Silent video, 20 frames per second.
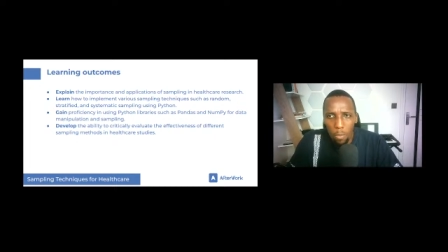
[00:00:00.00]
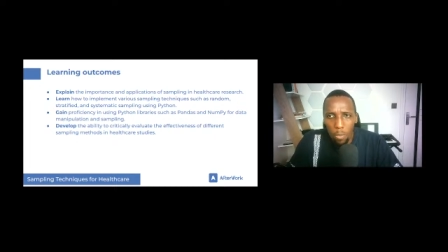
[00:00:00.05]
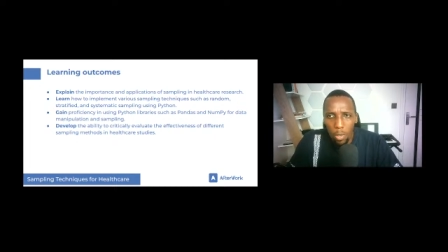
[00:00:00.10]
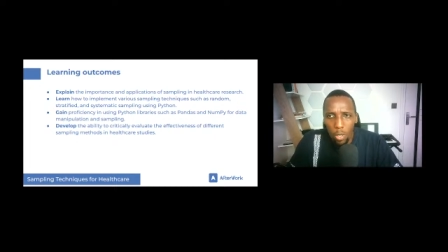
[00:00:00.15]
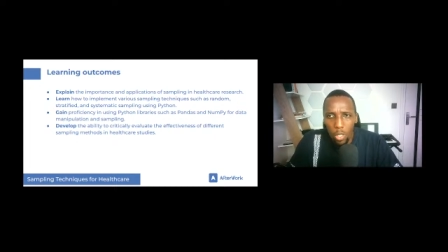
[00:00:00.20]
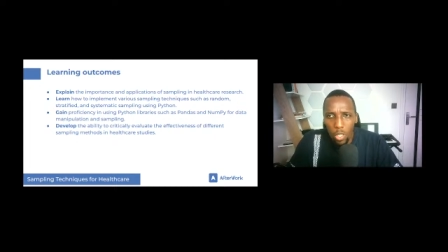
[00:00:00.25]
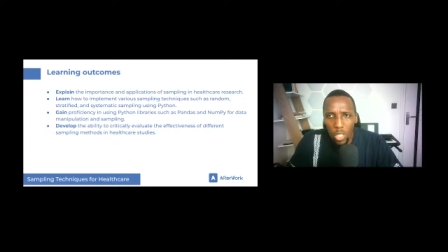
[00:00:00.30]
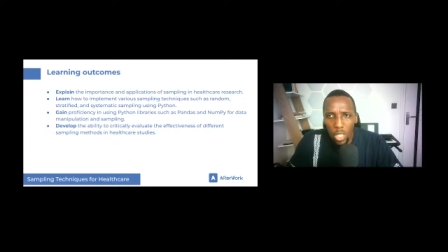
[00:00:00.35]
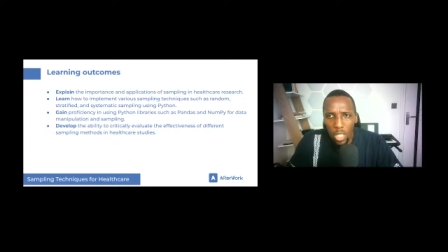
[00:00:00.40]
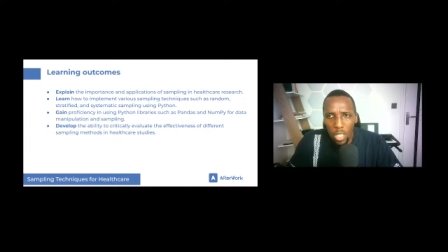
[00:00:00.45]

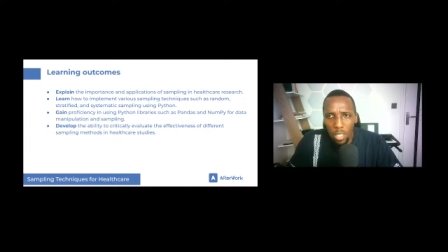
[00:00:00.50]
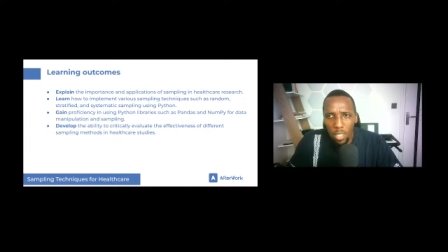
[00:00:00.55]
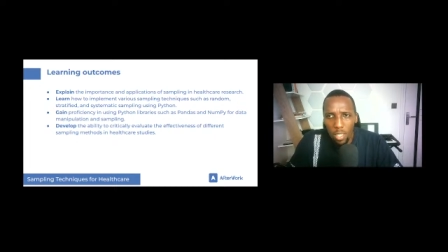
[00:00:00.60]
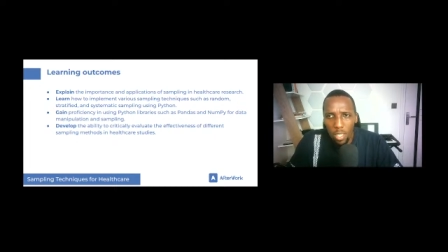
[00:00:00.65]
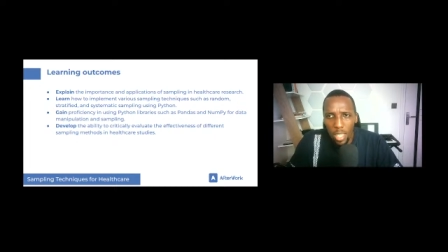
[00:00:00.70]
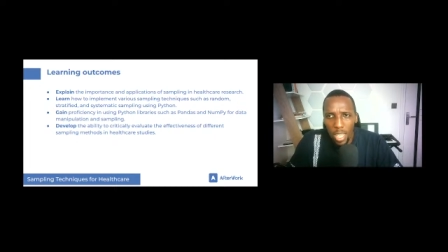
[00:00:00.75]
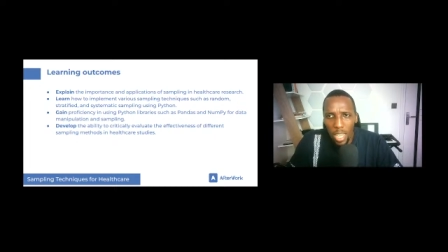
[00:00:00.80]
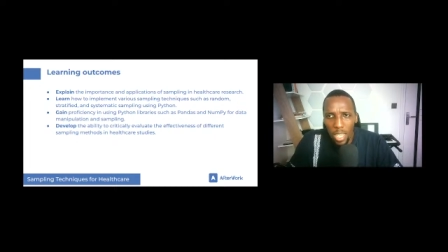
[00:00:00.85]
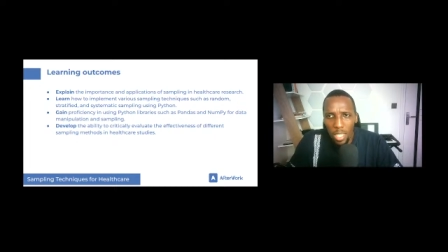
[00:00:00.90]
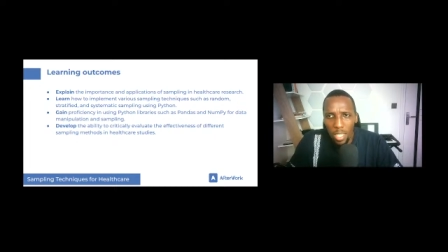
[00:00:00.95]

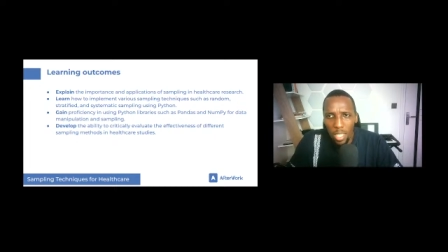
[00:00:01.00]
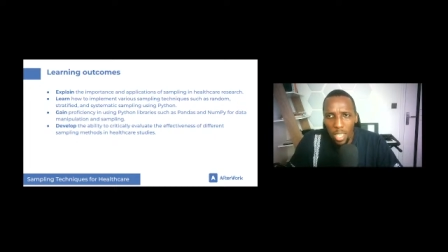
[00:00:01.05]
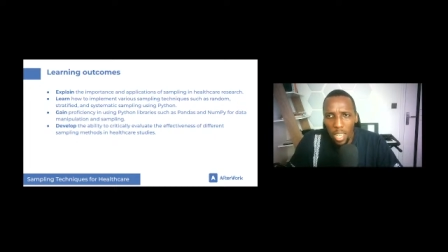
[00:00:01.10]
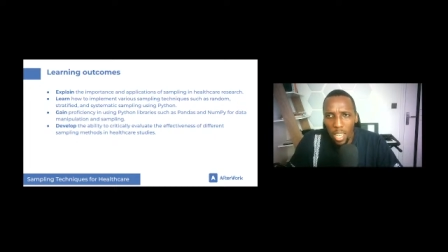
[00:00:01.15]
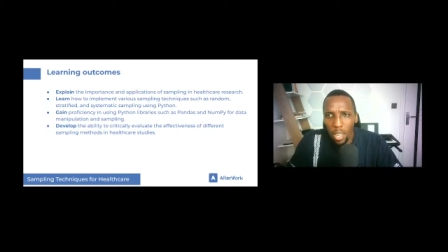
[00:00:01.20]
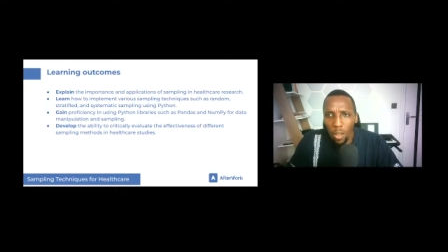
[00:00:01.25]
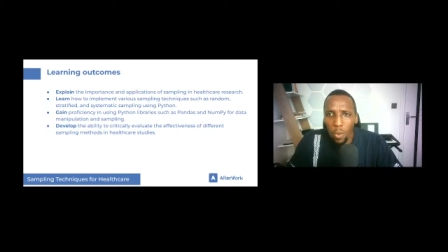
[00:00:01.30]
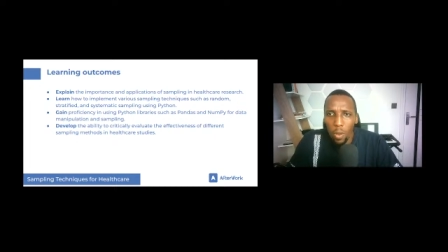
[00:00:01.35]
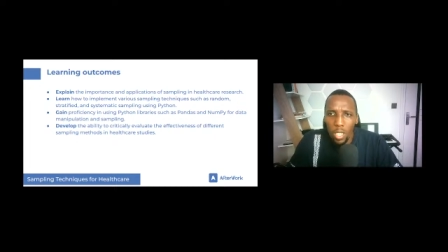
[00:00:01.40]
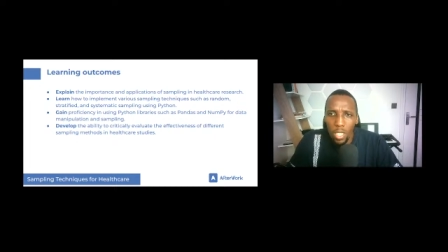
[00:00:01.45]
projects that
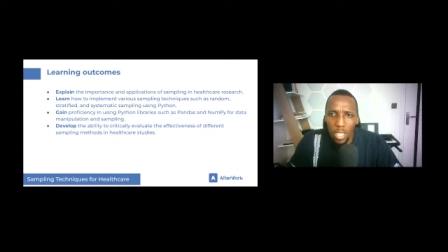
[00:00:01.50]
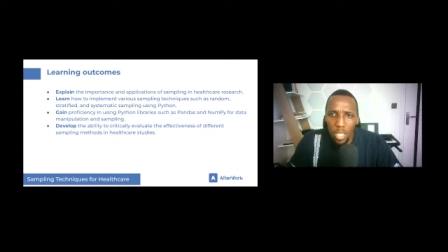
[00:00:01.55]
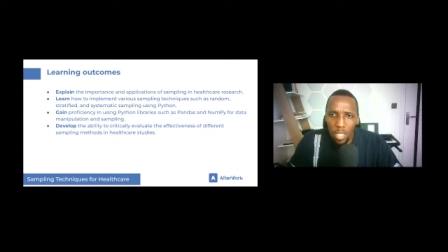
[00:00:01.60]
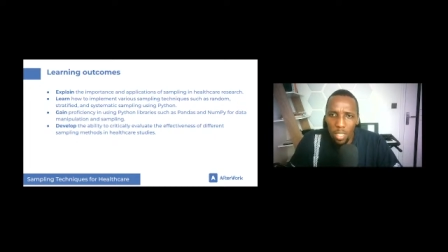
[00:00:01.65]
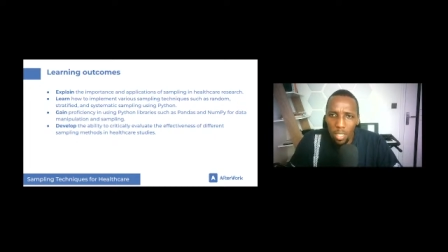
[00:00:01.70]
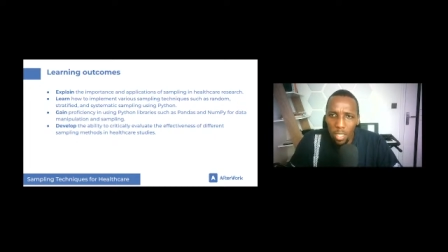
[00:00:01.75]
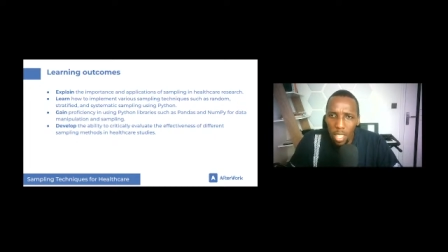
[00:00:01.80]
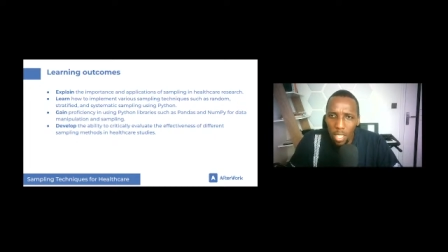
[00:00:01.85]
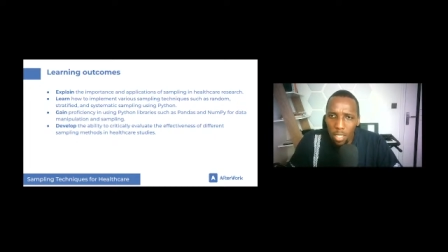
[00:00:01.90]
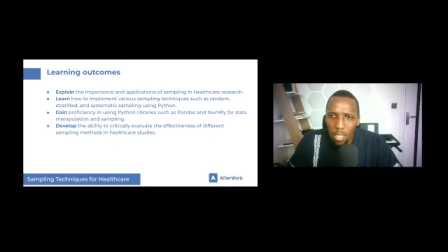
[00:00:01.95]
are quite
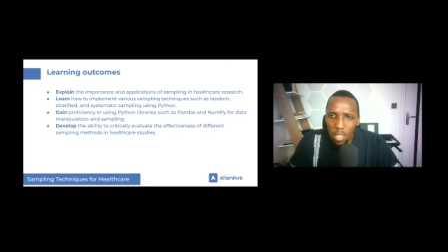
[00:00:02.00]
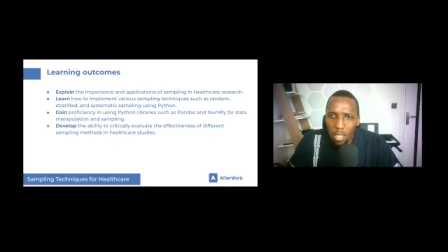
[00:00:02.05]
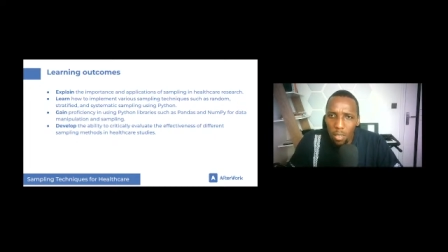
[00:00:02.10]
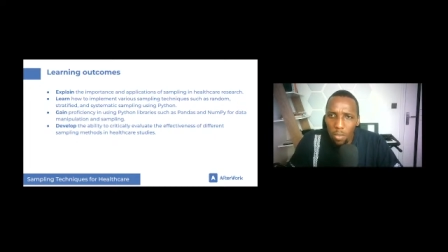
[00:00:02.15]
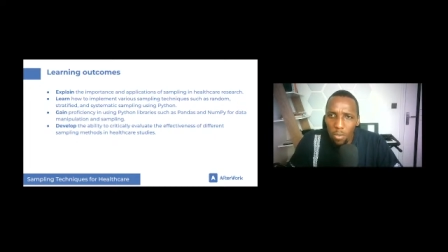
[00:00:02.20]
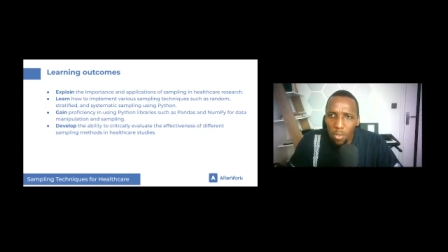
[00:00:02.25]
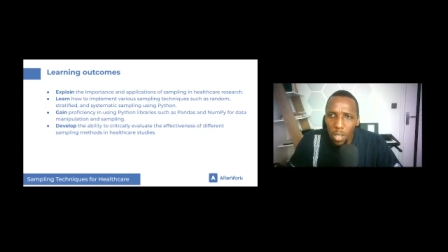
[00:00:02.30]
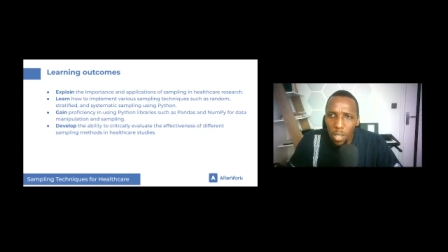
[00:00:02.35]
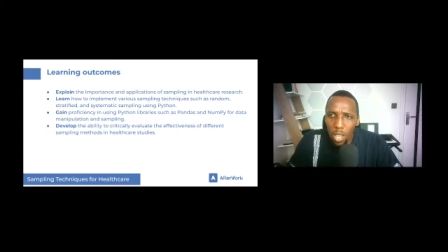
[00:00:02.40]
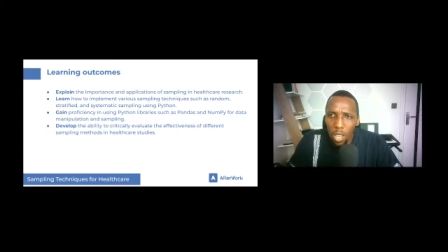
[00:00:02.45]

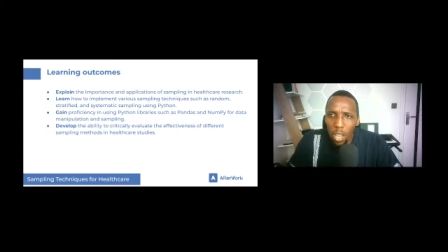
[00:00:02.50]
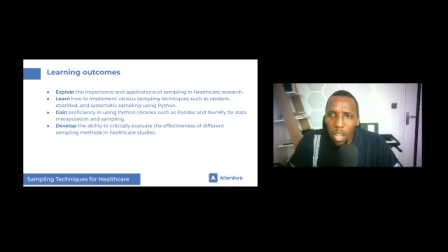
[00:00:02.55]
extensive.